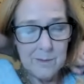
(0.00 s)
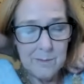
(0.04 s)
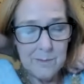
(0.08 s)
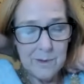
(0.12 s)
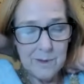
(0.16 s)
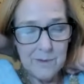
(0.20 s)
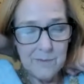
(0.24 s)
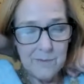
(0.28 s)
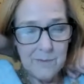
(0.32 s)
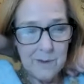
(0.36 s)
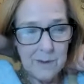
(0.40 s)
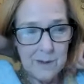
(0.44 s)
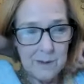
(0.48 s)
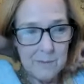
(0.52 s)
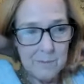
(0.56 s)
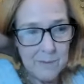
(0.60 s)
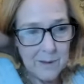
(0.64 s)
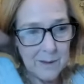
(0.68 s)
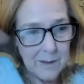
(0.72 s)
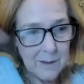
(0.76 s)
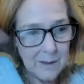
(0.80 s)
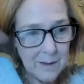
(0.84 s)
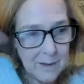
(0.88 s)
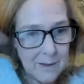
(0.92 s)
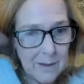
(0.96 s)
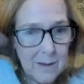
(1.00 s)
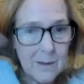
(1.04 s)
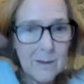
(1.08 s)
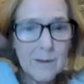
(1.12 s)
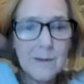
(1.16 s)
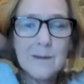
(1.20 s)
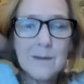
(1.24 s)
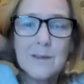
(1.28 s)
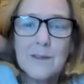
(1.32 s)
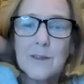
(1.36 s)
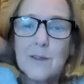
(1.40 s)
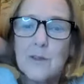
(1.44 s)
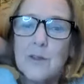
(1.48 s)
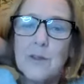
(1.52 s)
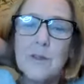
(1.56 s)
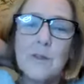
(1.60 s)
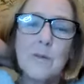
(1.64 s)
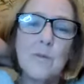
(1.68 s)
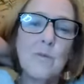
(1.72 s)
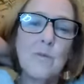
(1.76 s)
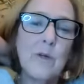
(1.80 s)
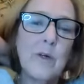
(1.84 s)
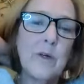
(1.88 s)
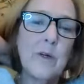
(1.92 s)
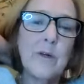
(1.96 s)
Let me find my hand. So you
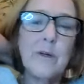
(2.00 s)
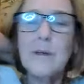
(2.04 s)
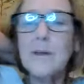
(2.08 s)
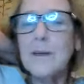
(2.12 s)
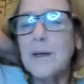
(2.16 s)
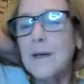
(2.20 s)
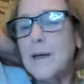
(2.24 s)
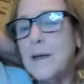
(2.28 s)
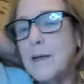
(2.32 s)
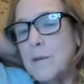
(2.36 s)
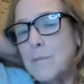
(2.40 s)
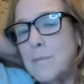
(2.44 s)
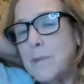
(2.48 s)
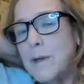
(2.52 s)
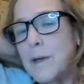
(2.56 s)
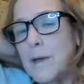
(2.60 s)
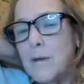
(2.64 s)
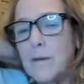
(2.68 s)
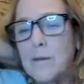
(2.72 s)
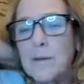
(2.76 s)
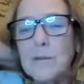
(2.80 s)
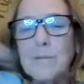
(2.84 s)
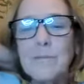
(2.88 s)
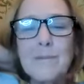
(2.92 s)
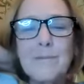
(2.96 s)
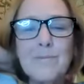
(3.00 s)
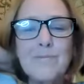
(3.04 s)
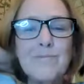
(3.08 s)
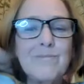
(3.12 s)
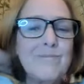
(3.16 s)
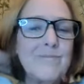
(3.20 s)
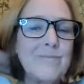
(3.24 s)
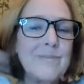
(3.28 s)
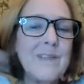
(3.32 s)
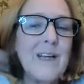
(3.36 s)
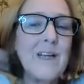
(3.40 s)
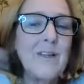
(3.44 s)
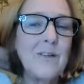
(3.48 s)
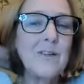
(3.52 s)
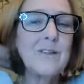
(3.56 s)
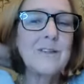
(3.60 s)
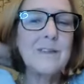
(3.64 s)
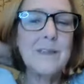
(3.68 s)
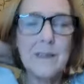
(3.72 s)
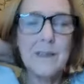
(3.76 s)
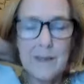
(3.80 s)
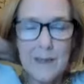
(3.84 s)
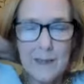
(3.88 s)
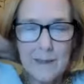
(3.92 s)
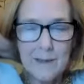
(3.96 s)
can wear it at about, that
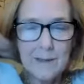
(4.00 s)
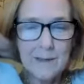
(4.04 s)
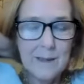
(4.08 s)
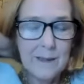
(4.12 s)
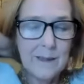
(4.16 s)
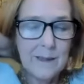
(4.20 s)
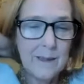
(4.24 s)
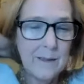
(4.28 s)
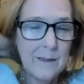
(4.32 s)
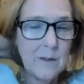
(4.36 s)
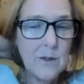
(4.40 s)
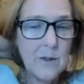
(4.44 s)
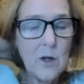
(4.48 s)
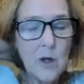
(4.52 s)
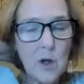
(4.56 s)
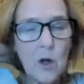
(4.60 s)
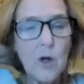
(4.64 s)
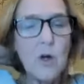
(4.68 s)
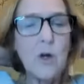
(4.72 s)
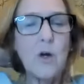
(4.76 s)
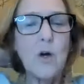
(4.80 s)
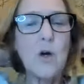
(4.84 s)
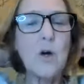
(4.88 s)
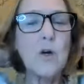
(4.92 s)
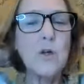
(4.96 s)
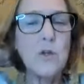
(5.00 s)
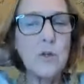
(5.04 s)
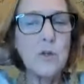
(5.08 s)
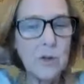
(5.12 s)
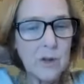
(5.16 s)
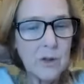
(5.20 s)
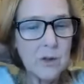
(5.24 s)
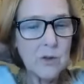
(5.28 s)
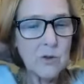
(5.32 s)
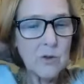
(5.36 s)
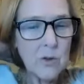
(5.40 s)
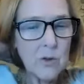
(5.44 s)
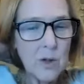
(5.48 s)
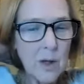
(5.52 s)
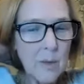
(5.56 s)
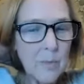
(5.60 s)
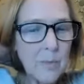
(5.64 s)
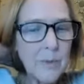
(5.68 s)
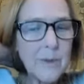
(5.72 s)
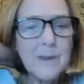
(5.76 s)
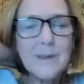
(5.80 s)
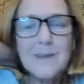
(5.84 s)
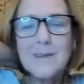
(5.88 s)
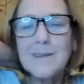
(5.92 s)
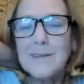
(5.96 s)
looks like 18, or you can
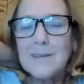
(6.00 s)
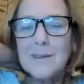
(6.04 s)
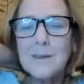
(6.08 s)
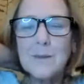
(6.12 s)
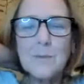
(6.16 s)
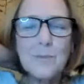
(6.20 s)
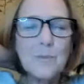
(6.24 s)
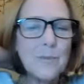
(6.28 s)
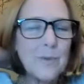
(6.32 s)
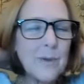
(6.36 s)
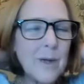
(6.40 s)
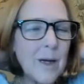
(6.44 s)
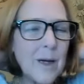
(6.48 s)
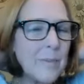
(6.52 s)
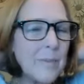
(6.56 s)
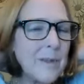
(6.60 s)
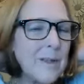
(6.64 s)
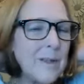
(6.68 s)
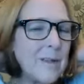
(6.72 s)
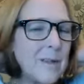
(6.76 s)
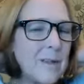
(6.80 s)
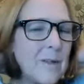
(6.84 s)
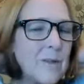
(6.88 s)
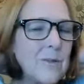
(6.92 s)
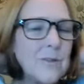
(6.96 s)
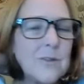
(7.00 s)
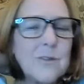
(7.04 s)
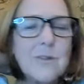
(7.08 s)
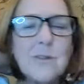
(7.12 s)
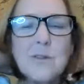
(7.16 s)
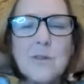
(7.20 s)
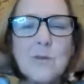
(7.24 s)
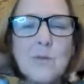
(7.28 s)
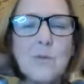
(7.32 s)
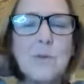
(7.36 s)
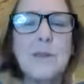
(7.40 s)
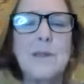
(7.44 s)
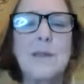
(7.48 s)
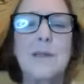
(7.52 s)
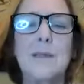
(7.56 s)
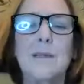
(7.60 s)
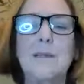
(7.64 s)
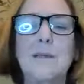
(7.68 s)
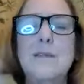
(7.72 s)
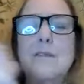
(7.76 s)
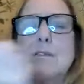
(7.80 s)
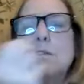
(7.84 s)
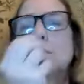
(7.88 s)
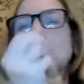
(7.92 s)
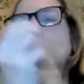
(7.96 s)
drop it to probably close to 20
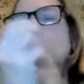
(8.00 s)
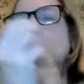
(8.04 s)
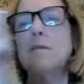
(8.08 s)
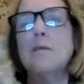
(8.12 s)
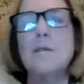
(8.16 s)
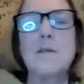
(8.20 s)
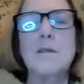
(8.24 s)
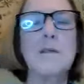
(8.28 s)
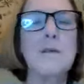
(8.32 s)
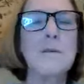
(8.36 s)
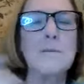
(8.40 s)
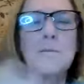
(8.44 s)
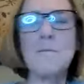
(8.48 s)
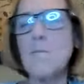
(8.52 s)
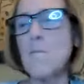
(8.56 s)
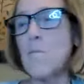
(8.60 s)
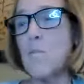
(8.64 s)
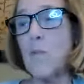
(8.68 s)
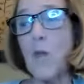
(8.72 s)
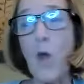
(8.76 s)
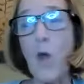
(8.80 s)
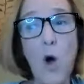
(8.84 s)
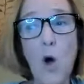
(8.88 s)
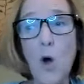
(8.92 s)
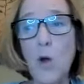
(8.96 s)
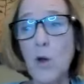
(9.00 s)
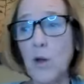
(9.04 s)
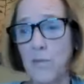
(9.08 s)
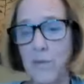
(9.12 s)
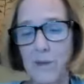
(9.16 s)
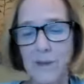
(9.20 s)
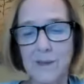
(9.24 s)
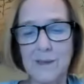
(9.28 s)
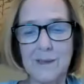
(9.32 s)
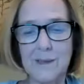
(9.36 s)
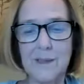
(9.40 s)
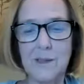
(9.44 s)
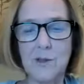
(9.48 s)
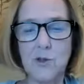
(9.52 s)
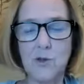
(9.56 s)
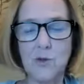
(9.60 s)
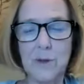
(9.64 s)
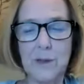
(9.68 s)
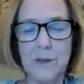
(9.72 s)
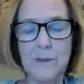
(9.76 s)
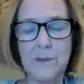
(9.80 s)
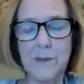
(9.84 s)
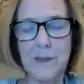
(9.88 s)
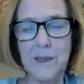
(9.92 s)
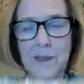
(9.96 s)
inches. All of it
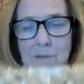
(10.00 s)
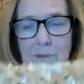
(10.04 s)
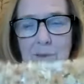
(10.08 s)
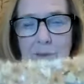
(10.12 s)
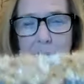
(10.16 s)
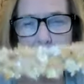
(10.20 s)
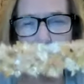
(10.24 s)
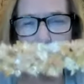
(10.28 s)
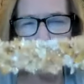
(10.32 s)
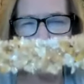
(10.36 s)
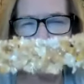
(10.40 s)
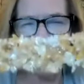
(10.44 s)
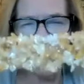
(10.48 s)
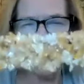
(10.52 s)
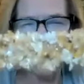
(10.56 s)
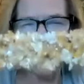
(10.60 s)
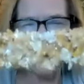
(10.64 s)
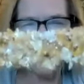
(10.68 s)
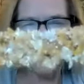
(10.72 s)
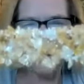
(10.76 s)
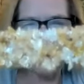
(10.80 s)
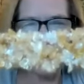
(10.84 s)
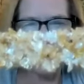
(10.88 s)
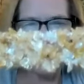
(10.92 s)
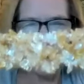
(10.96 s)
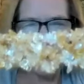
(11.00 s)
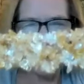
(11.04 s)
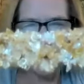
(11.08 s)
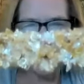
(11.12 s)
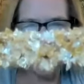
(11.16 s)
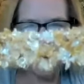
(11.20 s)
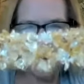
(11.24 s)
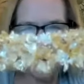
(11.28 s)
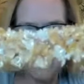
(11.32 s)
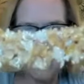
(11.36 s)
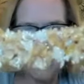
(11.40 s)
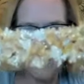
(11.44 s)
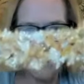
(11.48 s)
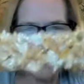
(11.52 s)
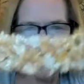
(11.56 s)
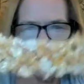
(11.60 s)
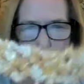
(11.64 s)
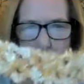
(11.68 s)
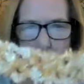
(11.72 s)
citrine, even the white light colored